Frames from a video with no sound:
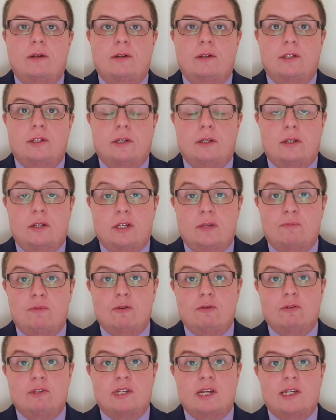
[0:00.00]
So that, as
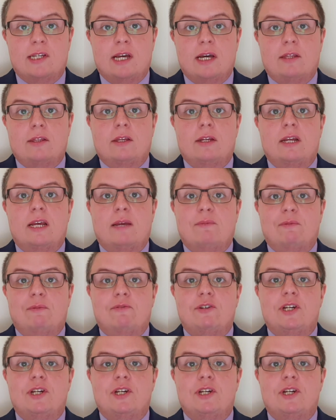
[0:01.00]
Paul says, at the name of